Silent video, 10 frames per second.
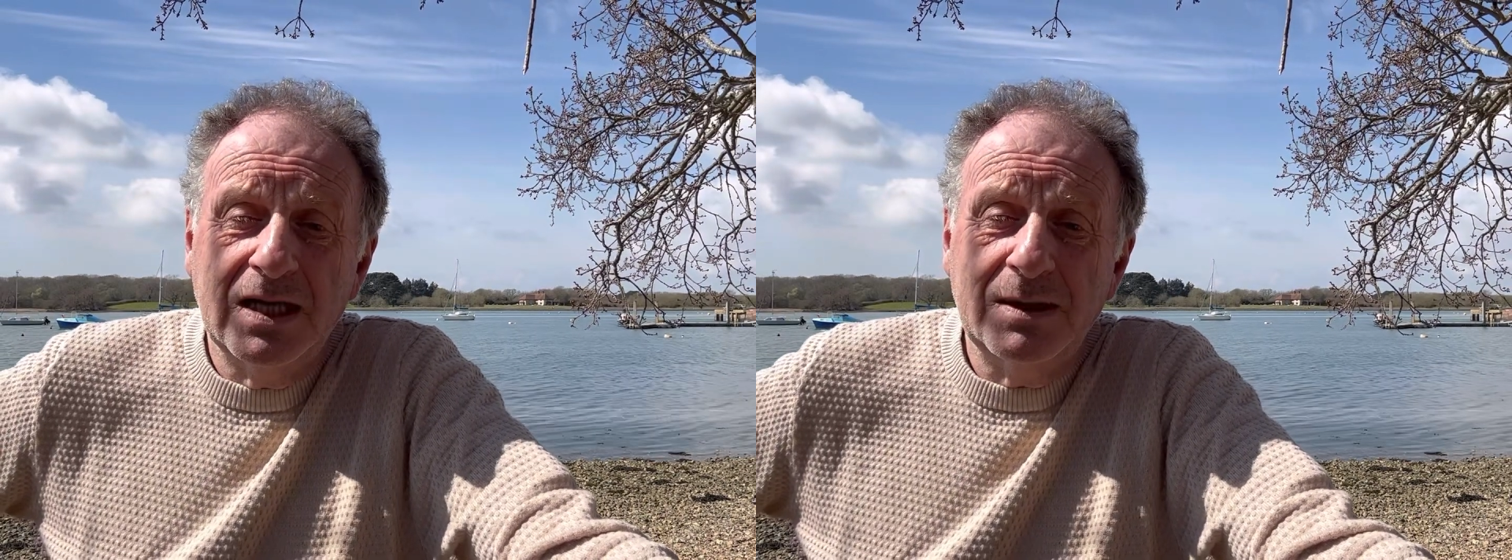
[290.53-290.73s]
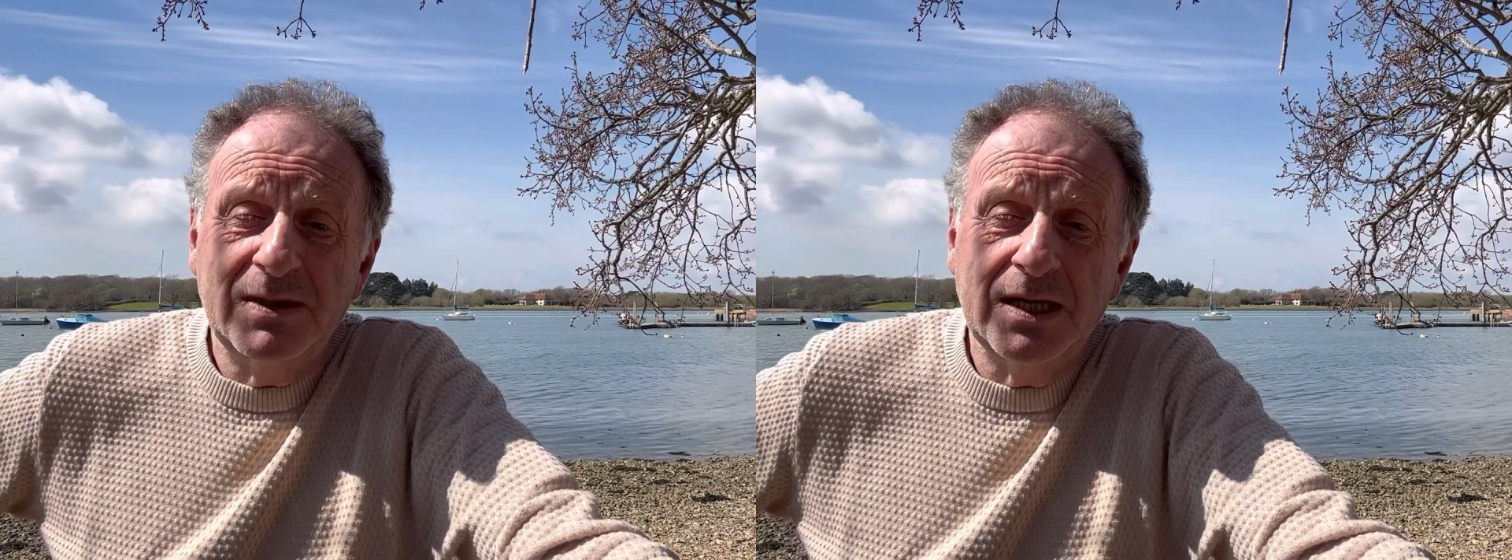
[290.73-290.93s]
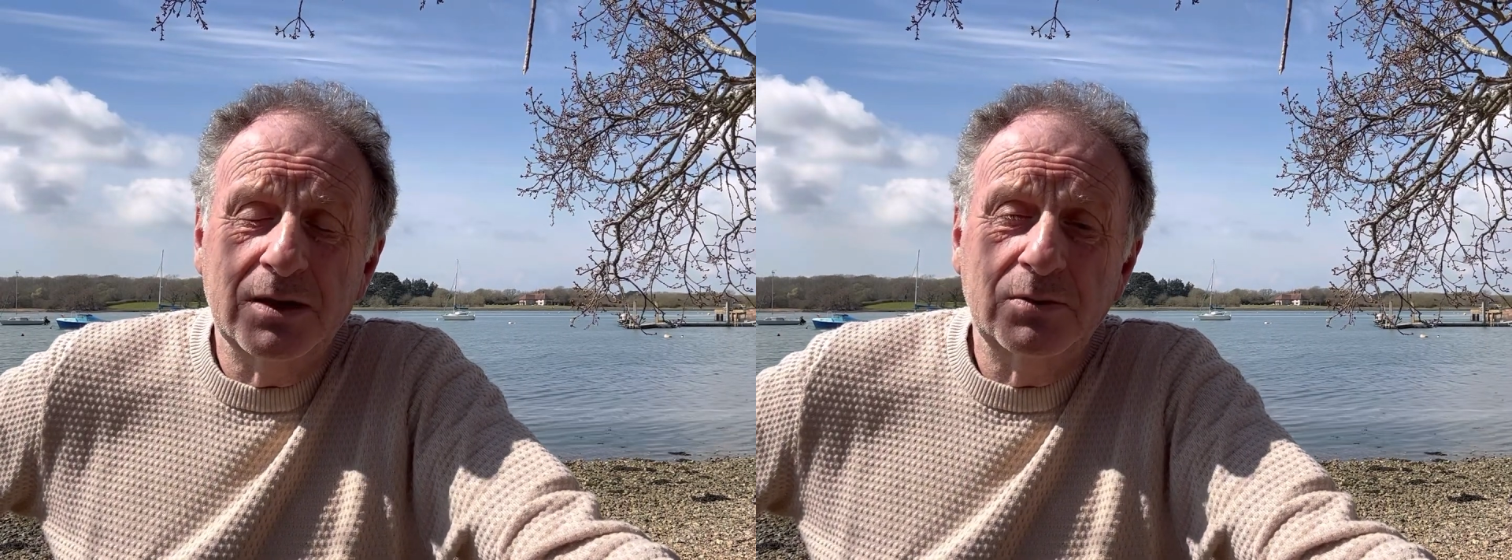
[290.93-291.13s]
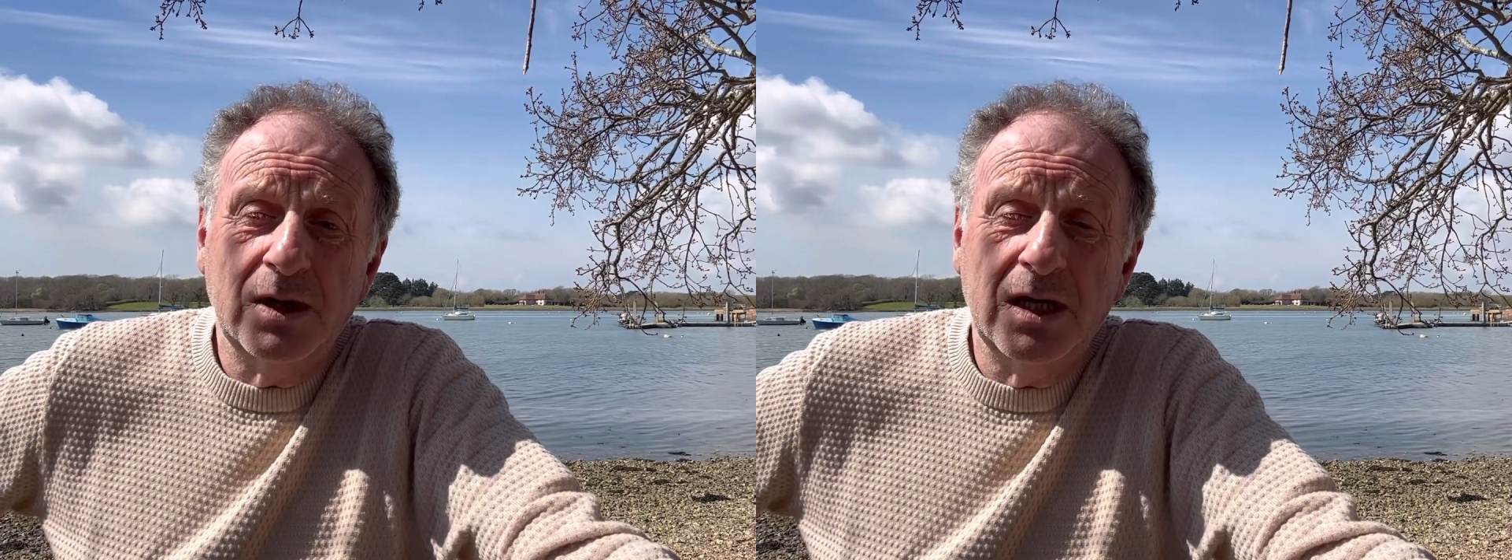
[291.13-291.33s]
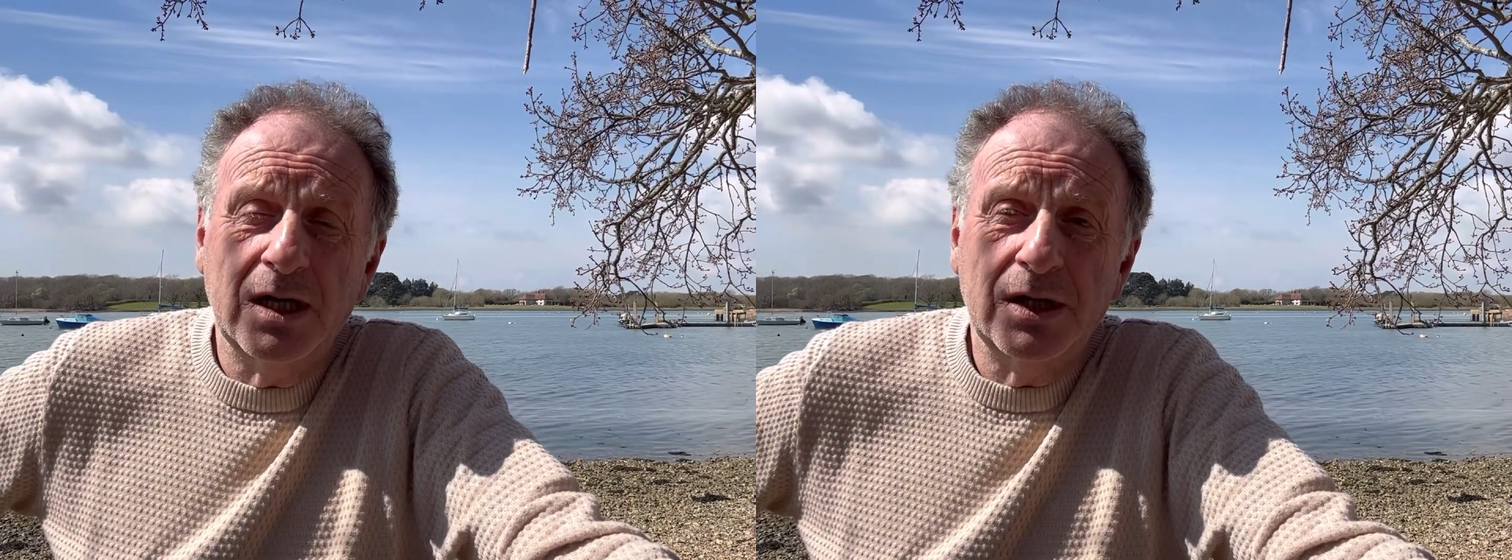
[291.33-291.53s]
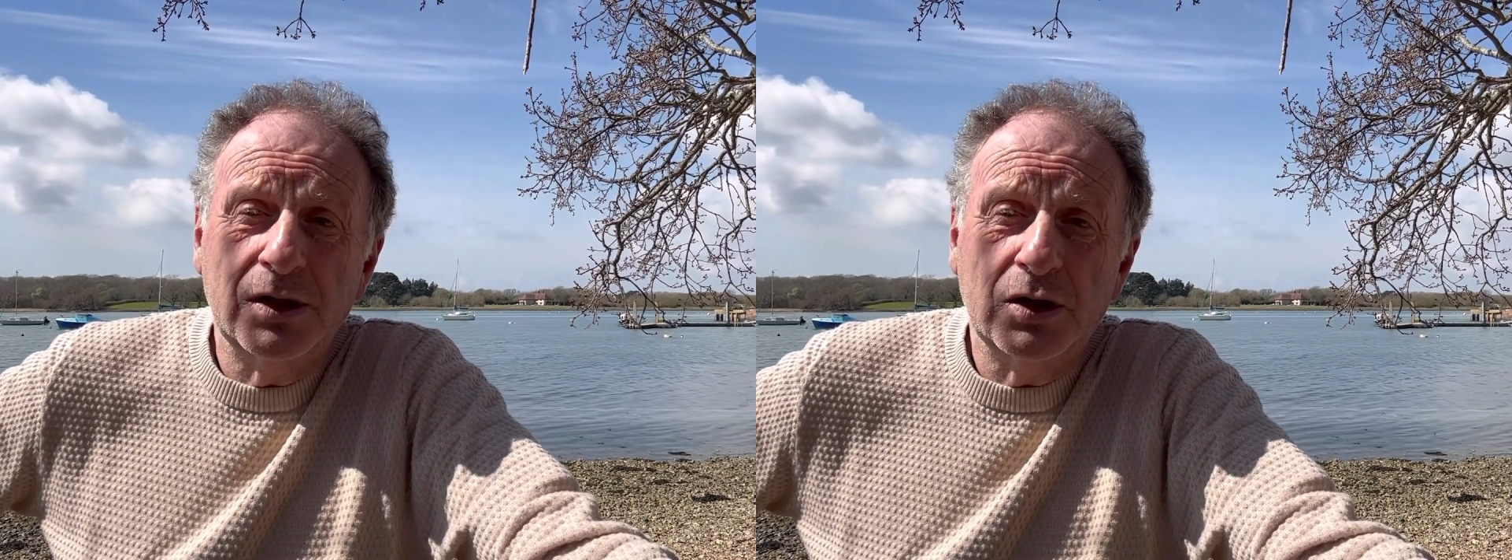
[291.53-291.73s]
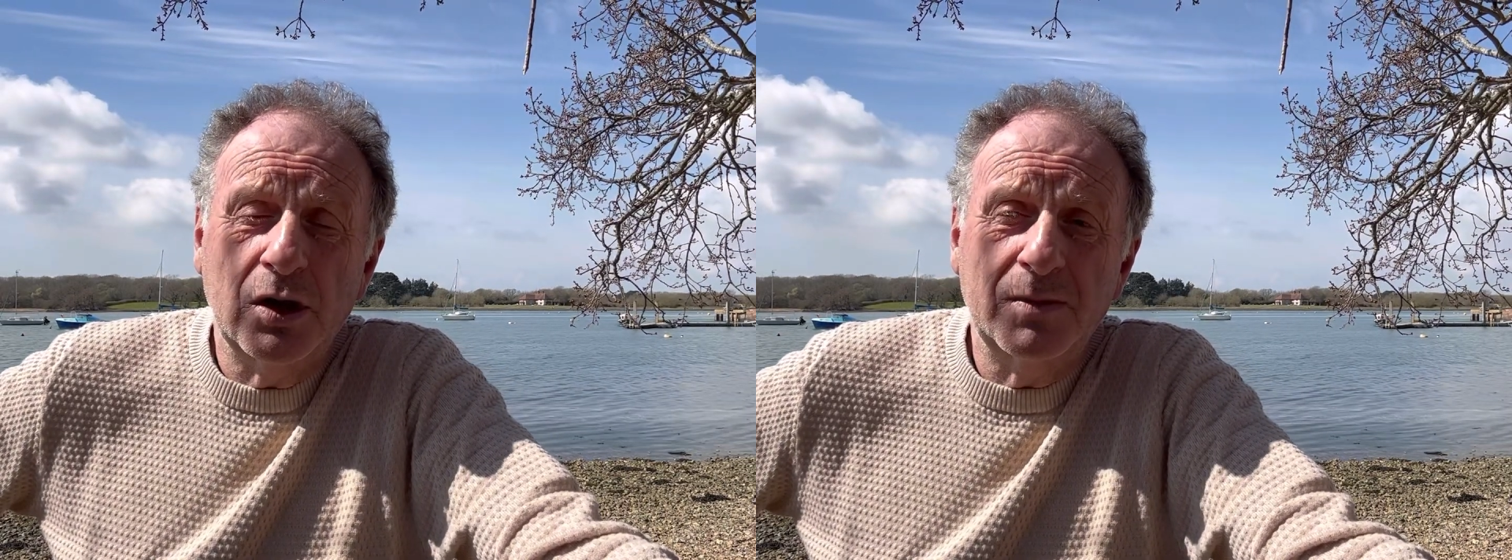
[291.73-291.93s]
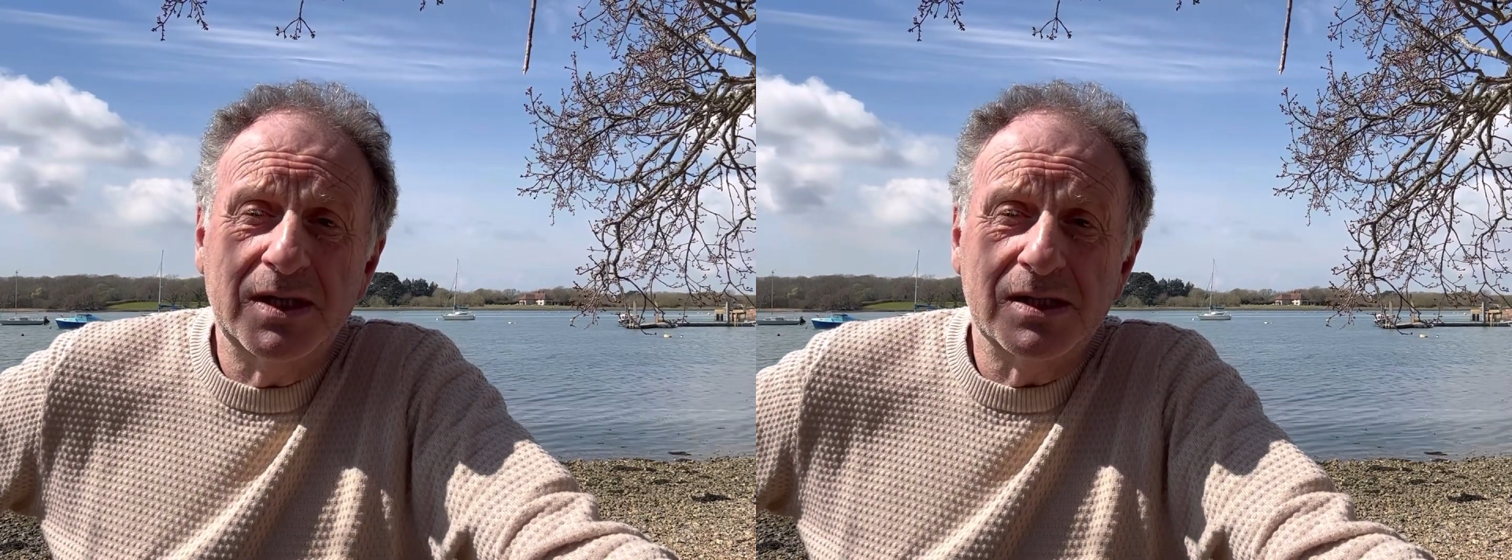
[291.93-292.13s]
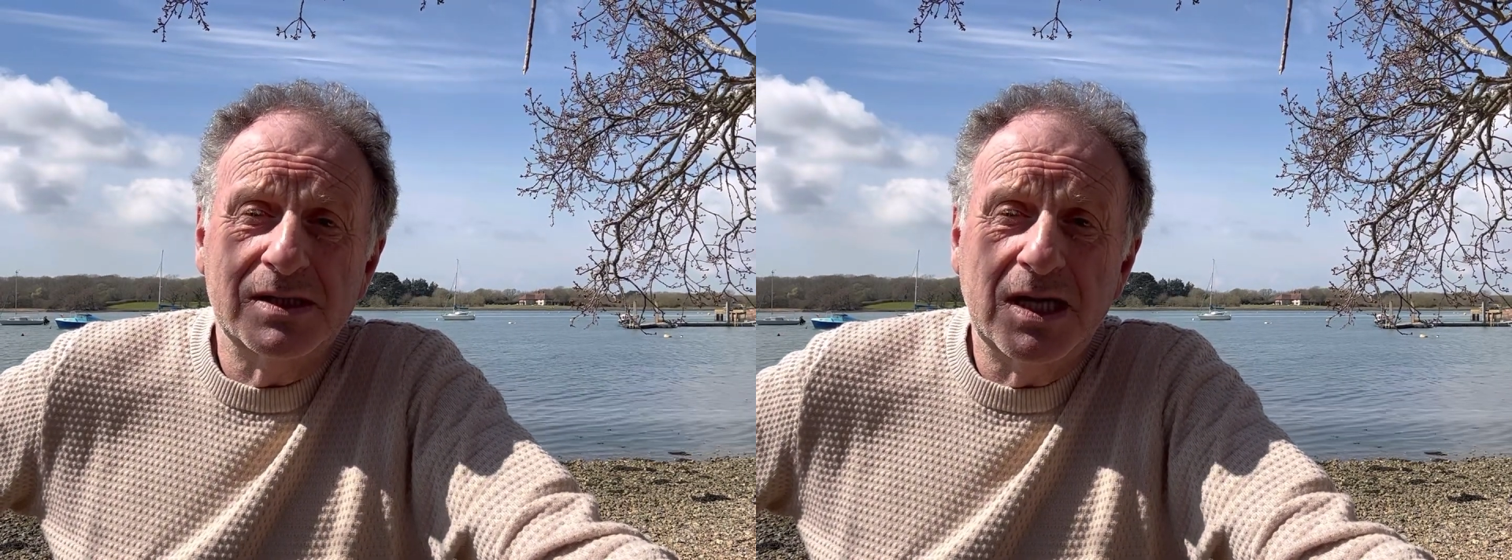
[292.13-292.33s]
let me know uh, your comments